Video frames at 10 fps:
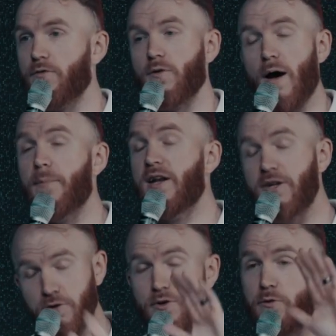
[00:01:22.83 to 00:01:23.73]
So I'm gonna
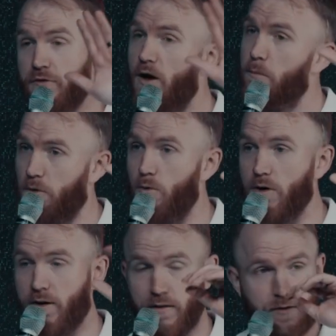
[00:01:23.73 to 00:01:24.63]
need you to do something,
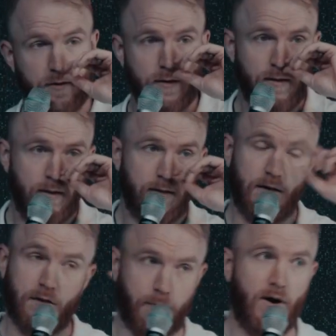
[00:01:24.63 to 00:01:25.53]
Lord, because
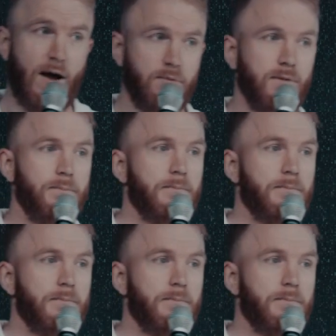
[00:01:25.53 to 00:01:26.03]
this is a problem.